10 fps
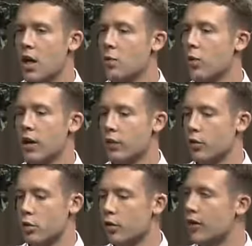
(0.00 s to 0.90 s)
But we
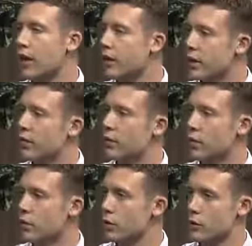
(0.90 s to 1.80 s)
also provide things for
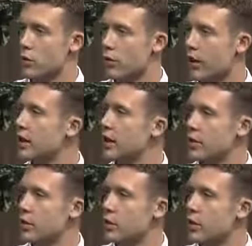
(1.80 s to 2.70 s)
soldiers. We provide
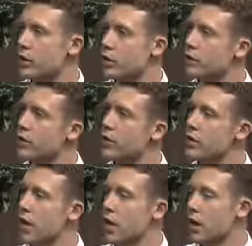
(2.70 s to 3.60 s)
links to resources.